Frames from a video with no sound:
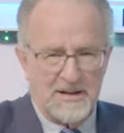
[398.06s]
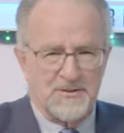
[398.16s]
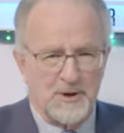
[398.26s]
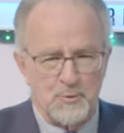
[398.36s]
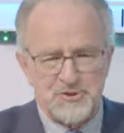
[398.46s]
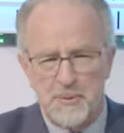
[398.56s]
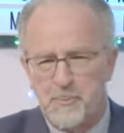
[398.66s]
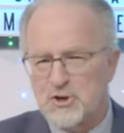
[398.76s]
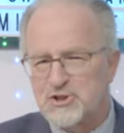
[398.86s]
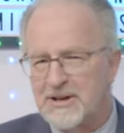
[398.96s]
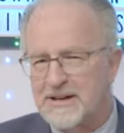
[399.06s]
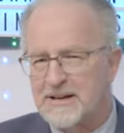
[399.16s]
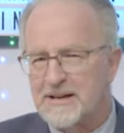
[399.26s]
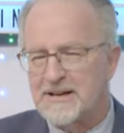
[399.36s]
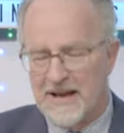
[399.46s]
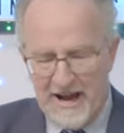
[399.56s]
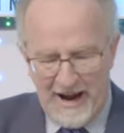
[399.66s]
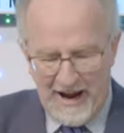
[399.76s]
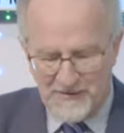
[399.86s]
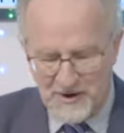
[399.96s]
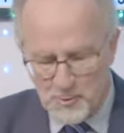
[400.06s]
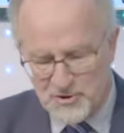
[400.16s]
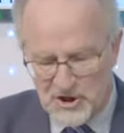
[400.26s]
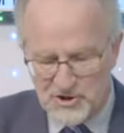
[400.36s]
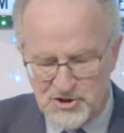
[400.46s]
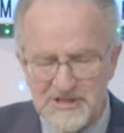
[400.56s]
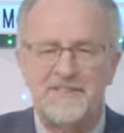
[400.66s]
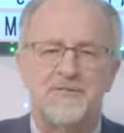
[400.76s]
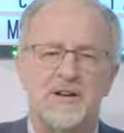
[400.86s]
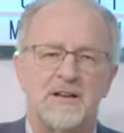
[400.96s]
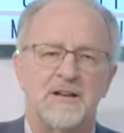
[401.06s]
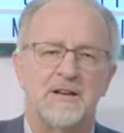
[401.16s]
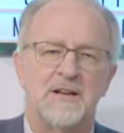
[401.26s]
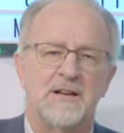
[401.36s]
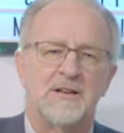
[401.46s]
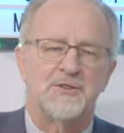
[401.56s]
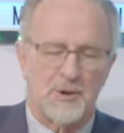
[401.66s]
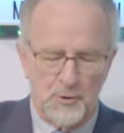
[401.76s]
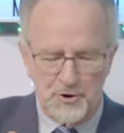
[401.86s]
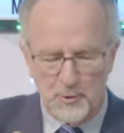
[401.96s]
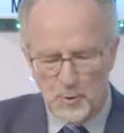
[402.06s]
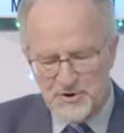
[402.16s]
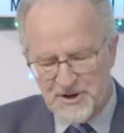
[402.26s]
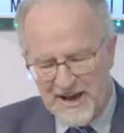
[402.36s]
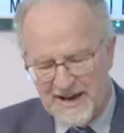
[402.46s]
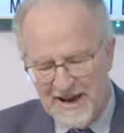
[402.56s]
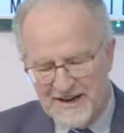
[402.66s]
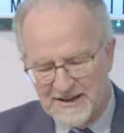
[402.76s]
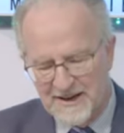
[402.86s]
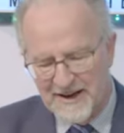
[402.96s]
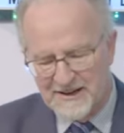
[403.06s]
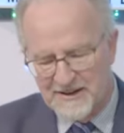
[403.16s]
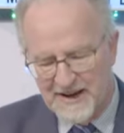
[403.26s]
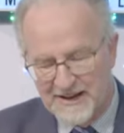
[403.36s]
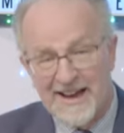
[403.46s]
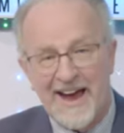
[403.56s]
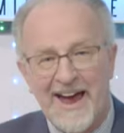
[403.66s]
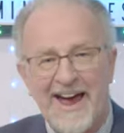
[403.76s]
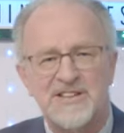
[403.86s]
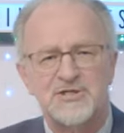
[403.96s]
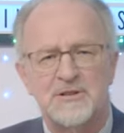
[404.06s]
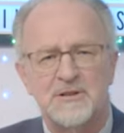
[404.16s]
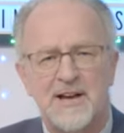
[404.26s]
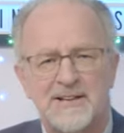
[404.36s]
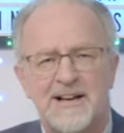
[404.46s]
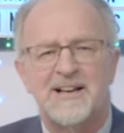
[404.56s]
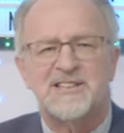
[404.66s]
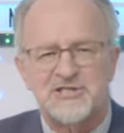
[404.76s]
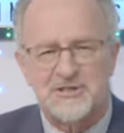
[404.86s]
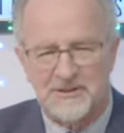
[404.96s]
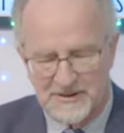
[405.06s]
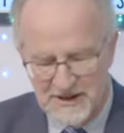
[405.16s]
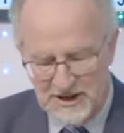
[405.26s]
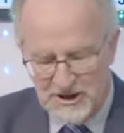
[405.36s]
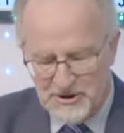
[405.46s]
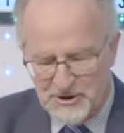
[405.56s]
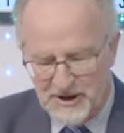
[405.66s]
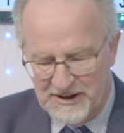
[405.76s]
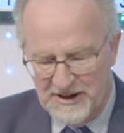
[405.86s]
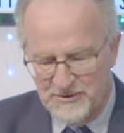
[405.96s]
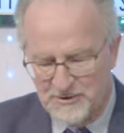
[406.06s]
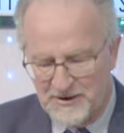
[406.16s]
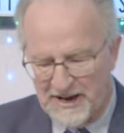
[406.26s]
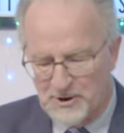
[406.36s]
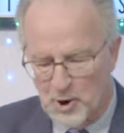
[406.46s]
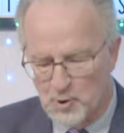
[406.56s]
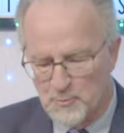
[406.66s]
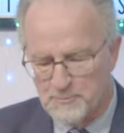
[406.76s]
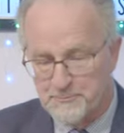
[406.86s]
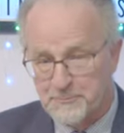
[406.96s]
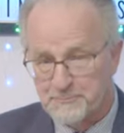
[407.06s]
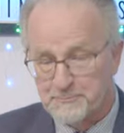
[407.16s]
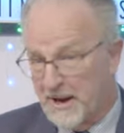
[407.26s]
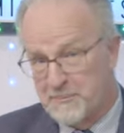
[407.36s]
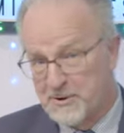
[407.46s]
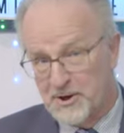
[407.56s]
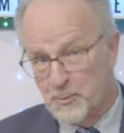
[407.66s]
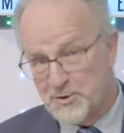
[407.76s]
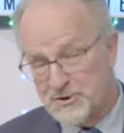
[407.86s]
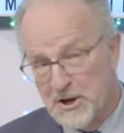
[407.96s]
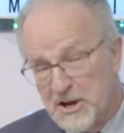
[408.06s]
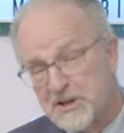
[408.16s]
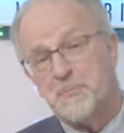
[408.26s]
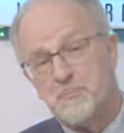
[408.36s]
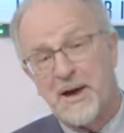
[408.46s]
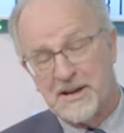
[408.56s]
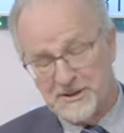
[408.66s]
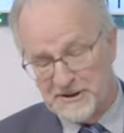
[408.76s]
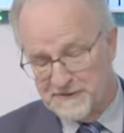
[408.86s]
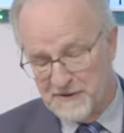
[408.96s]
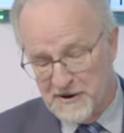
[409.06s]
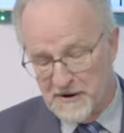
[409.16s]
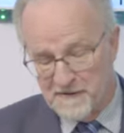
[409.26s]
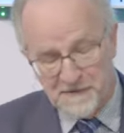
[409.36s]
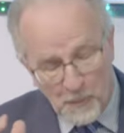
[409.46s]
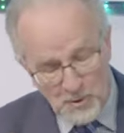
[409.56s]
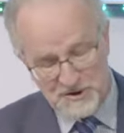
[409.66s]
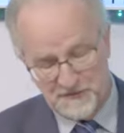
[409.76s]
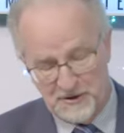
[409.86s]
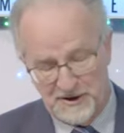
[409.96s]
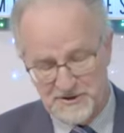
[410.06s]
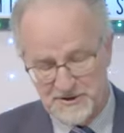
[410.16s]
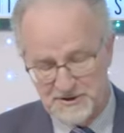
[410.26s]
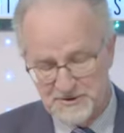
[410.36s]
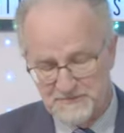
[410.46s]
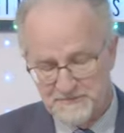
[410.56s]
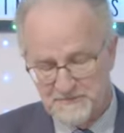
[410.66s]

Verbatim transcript: There was a pushing and there was a shoving. There, there was a, a, a, a hassle and a hustle to get into that home. Maybe there was competitive forcefulness.